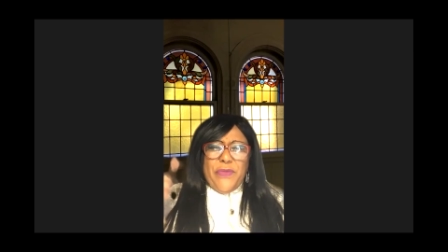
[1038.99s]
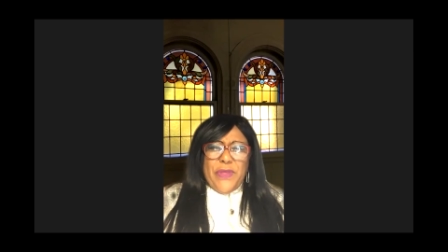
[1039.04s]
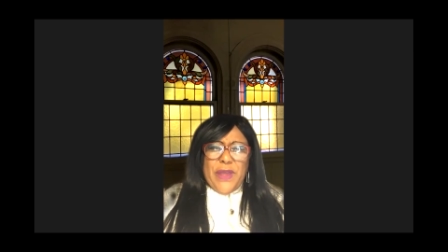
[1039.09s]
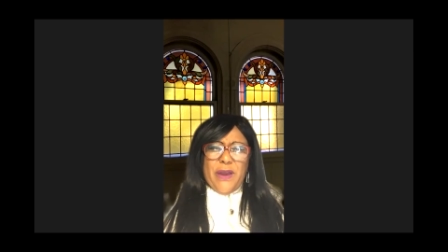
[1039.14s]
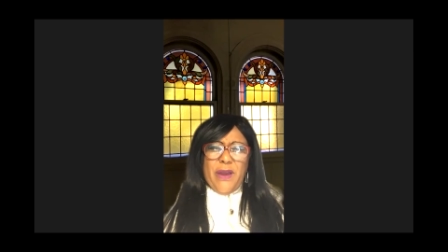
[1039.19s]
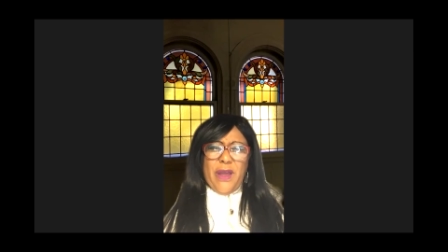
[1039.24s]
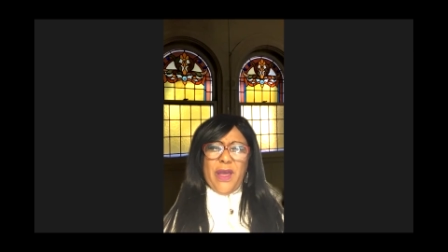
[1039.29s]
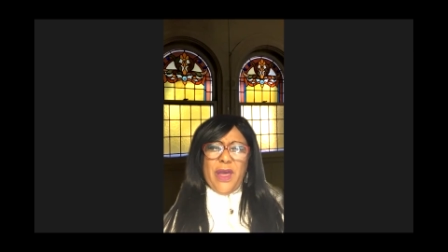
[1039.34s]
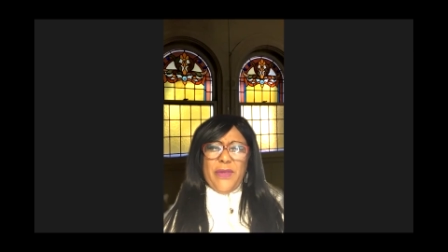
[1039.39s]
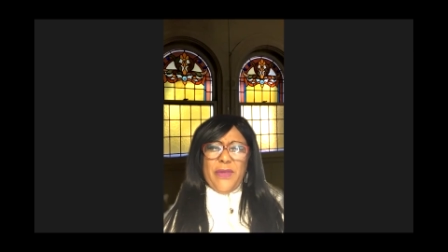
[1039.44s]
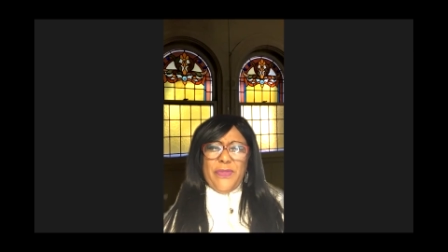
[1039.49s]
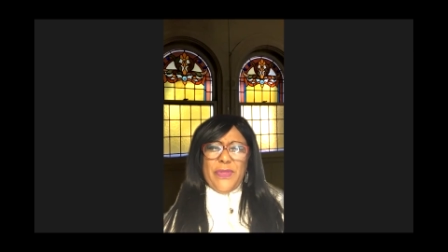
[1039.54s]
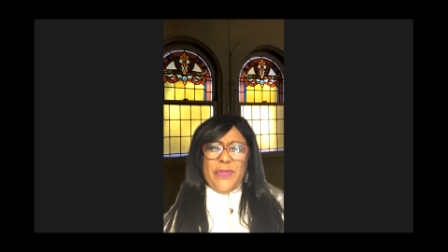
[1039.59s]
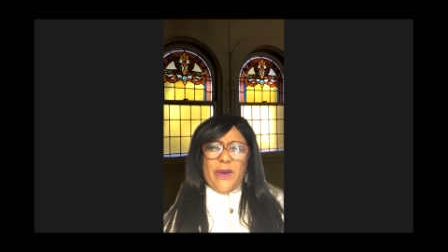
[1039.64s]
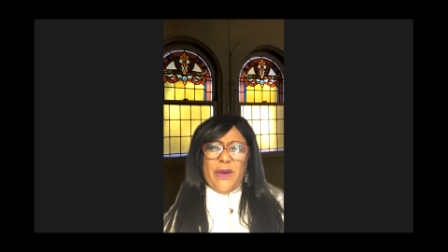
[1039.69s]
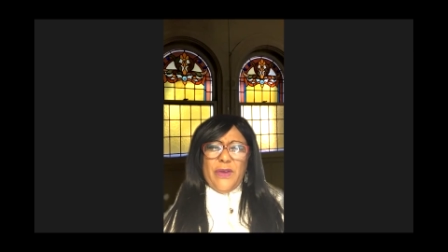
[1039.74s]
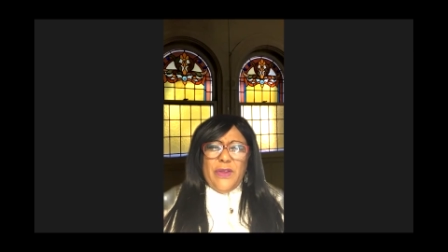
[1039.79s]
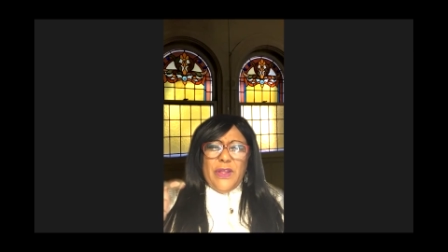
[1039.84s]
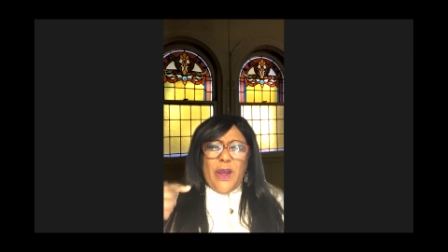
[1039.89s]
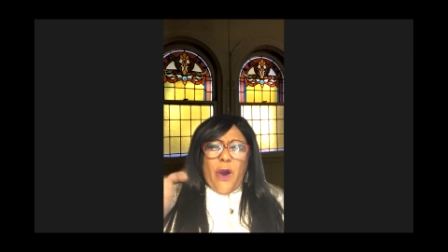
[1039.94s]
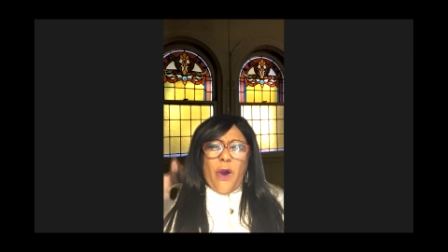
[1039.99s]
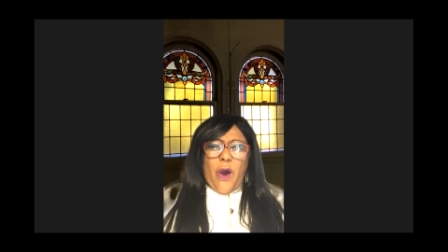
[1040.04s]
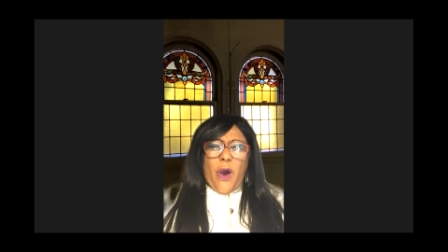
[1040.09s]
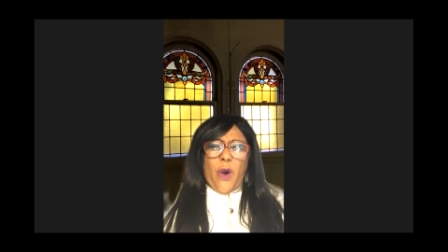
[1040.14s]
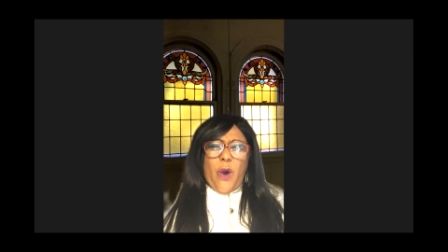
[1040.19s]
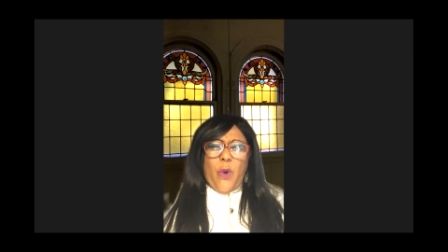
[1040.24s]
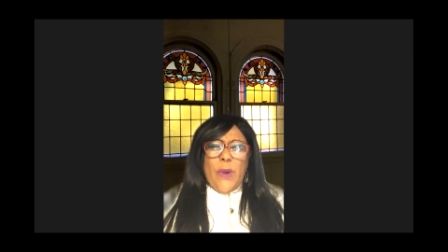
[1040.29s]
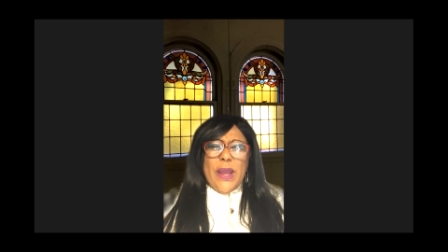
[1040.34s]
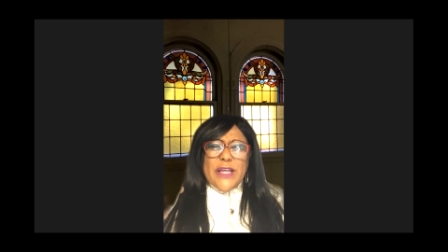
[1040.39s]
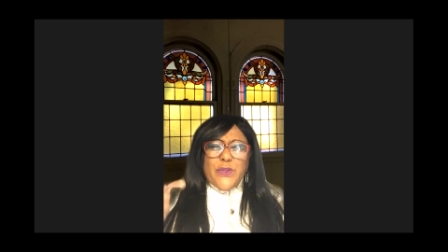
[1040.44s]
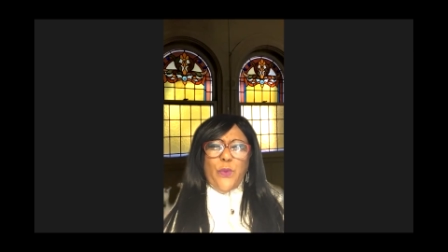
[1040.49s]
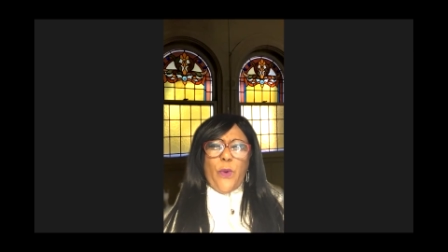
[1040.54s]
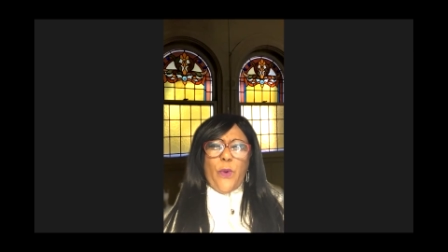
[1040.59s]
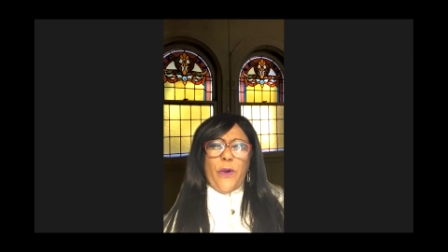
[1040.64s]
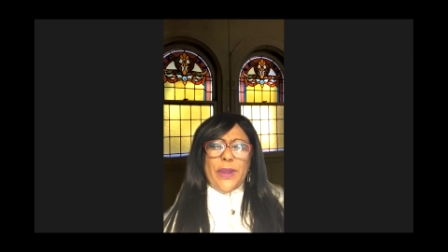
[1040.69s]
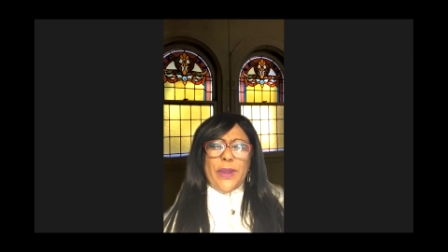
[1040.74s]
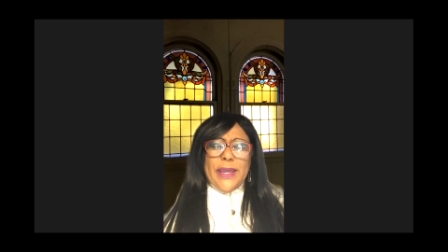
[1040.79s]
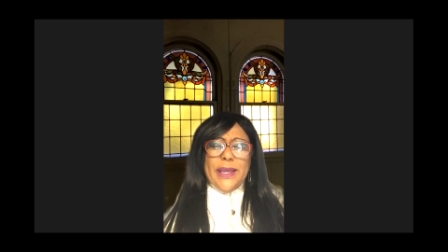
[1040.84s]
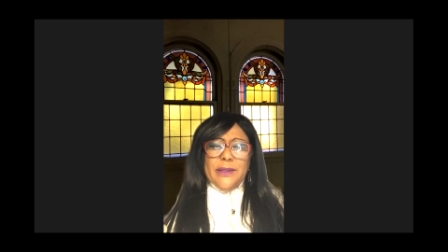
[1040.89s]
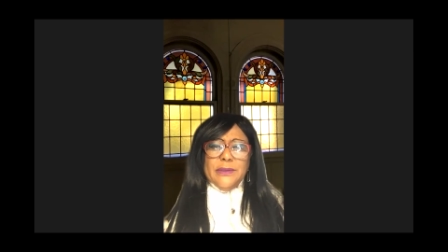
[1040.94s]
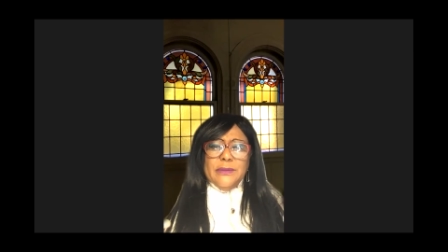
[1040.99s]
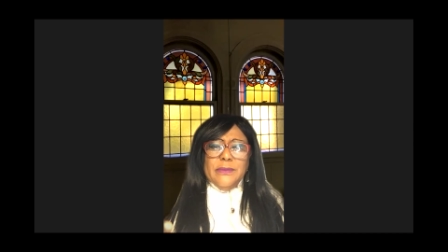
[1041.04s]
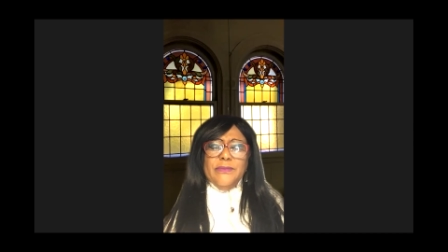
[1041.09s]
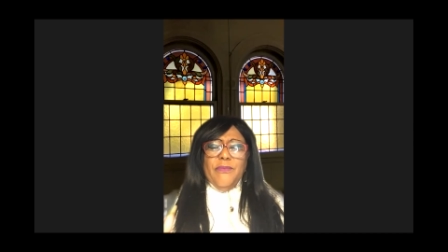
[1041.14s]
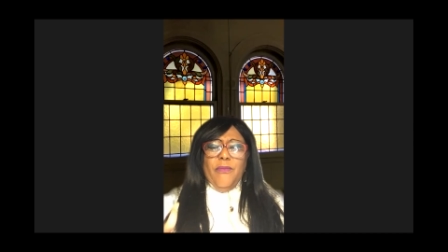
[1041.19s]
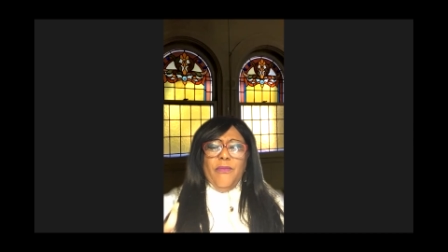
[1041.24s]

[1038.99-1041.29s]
They're they're they're always working.